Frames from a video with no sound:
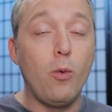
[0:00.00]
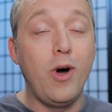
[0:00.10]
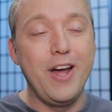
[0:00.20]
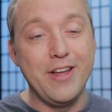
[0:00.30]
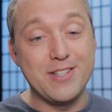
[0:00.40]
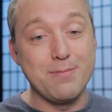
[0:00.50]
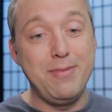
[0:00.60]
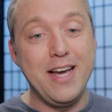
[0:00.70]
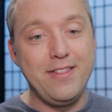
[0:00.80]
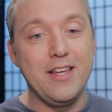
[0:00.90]
why that's a
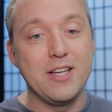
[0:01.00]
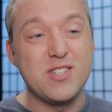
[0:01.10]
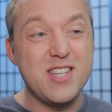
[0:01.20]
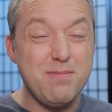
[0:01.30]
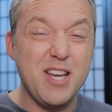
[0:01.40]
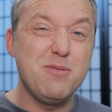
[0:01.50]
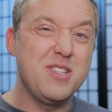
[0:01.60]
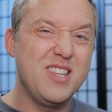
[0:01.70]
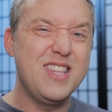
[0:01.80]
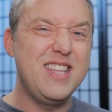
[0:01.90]
bad thing is
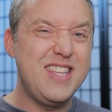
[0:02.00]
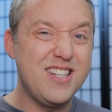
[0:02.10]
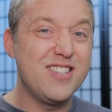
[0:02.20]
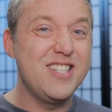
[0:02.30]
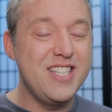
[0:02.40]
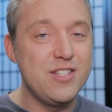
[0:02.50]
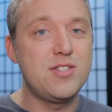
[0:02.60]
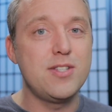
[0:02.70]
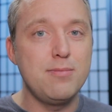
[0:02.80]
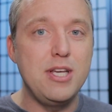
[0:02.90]
sometimes there
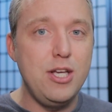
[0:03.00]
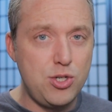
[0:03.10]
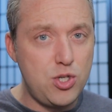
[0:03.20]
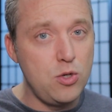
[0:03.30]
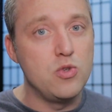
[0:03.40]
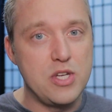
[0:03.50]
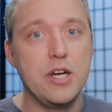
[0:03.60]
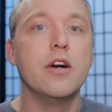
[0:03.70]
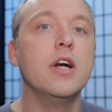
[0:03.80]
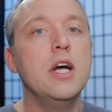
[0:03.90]
is some issues
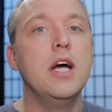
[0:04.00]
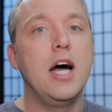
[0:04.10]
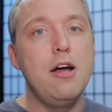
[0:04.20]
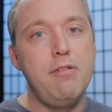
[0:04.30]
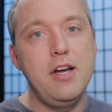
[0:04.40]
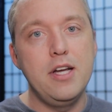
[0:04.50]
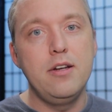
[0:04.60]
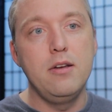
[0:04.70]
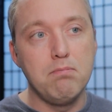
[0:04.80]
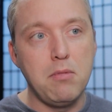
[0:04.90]
here. I've
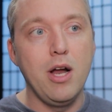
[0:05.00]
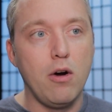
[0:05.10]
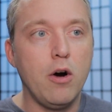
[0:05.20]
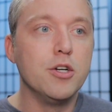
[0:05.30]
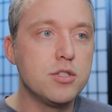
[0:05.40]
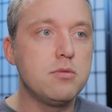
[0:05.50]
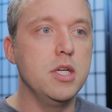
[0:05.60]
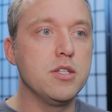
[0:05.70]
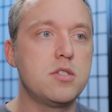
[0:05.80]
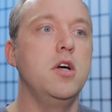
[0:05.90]
had my Arch
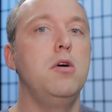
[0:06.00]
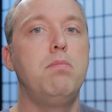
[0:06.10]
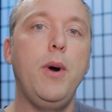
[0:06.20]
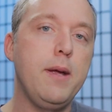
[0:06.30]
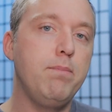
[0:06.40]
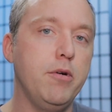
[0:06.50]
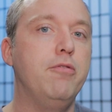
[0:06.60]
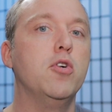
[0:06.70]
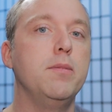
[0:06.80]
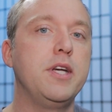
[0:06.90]
install break
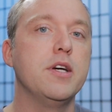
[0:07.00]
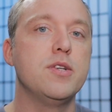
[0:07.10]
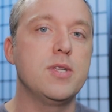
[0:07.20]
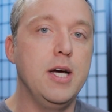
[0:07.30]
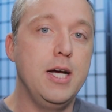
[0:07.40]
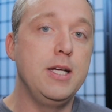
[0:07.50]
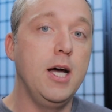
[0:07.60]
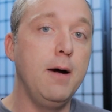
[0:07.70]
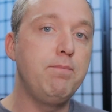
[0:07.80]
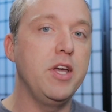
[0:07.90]
before because I
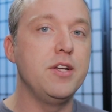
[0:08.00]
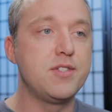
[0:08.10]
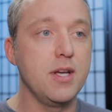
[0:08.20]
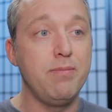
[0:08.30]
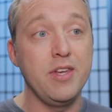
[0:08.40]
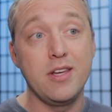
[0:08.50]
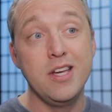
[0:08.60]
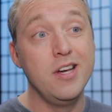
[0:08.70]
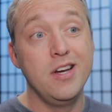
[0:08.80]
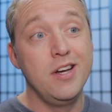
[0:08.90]
updated something
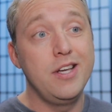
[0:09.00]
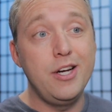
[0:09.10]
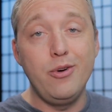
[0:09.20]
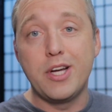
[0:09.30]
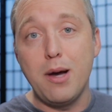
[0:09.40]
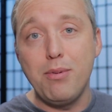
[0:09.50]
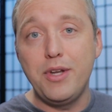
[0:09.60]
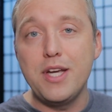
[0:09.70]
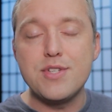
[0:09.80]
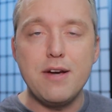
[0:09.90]
you know, a couple
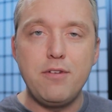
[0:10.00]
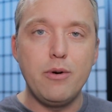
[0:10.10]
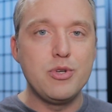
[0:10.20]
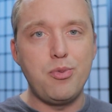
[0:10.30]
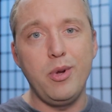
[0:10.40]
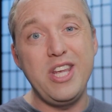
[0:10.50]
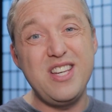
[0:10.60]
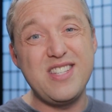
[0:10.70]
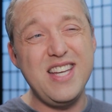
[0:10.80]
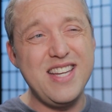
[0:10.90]
days after it was
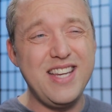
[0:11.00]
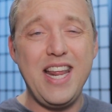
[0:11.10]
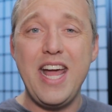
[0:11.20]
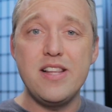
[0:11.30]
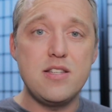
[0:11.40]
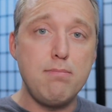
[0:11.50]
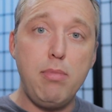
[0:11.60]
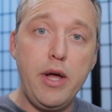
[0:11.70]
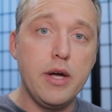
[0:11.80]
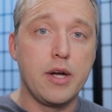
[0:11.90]
released and it had some
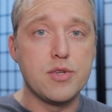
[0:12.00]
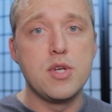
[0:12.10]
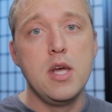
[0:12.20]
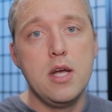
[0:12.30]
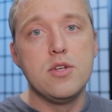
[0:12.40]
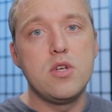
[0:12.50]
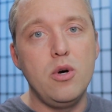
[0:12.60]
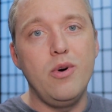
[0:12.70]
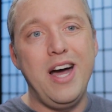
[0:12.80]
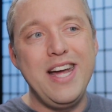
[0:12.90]
bugs.
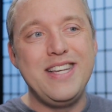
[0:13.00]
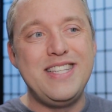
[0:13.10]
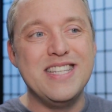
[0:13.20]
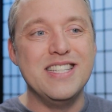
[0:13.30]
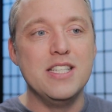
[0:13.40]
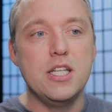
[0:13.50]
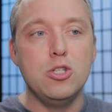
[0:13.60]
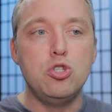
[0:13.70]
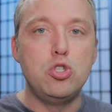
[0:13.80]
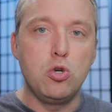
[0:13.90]
So I didn't
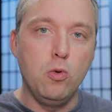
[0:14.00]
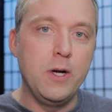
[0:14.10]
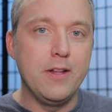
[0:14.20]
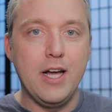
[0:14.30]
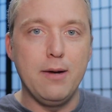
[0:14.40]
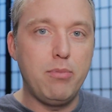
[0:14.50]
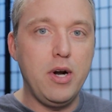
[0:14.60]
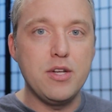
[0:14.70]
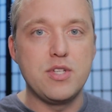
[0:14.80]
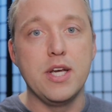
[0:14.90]
enjoy that
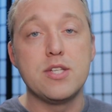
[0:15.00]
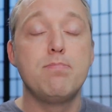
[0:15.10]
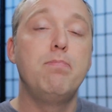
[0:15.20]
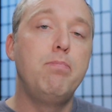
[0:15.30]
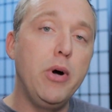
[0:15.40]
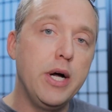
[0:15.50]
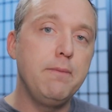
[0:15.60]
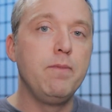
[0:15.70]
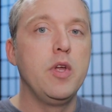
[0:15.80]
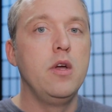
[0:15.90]
process.
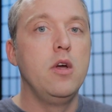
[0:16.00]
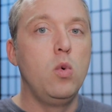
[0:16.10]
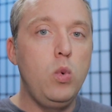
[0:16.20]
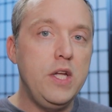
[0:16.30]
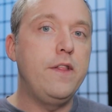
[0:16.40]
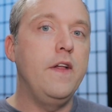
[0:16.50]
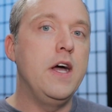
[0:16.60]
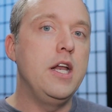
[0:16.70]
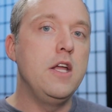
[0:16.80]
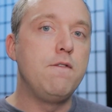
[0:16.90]
But with
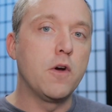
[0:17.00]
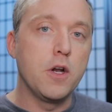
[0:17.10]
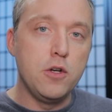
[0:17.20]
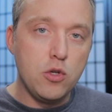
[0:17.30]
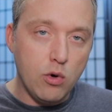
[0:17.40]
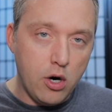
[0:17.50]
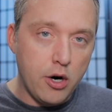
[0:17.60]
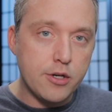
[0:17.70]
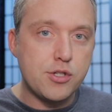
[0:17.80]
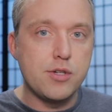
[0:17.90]
that, if you're going to do
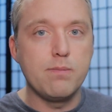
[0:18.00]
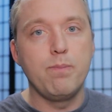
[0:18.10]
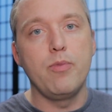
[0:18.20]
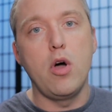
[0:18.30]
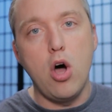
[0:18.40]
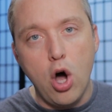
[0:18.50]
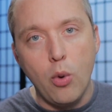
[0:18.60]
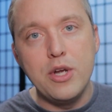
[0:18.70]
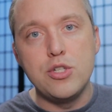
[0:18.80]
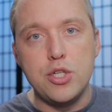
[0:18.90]
Arch,
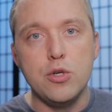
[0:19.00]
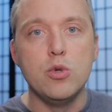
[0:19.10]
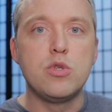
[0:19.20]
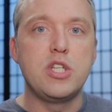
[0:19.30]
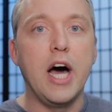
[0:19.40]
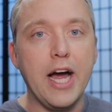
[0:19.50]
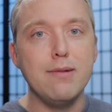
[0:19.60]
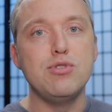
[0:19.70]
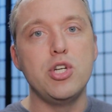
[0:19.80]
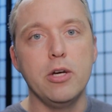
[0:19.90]
always use
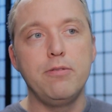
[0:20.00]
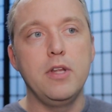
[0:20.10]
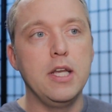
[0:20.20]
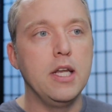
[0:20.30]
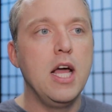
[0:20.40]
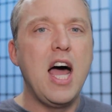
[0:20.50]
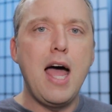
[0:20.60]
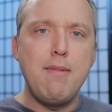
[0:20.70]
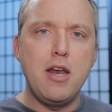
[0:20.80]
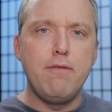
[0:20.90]
Timeshift. And
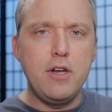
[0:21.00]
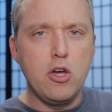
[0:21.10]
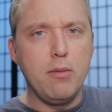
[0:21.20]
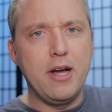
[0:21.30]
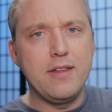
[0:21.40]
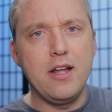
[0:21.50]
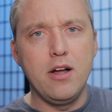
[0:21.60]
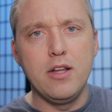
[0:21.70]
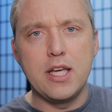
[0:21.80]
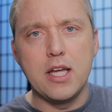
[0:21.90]
I made a video about that.
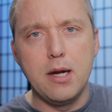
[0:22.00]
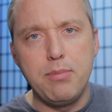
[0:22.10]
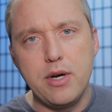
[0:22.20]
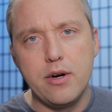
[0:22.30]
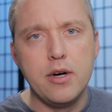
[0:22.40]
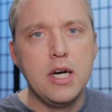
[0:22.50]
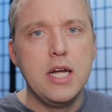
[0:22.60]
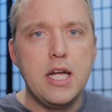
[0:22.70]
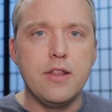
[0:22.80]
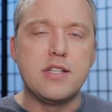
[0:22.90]
I'll link it up here
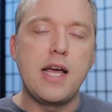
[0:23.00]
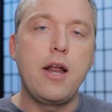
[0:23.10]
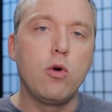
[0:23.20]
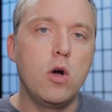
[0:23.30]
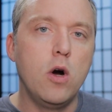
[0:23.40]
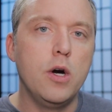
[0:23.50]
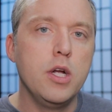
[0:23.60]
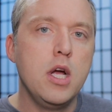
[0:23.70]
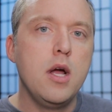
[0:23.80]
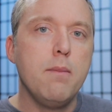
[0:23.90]
in the title
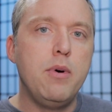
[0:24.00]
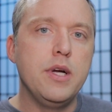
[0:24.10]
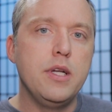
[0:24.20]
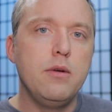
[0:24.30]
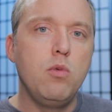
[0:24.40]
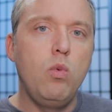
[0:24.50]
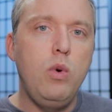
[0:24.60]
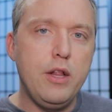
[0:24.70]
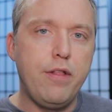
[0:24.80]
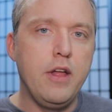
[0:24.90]
card. But
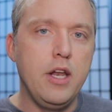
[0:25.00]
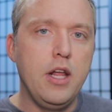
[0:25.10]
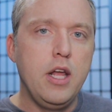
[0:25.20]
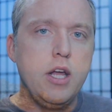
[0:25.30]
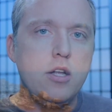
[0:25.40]
with it,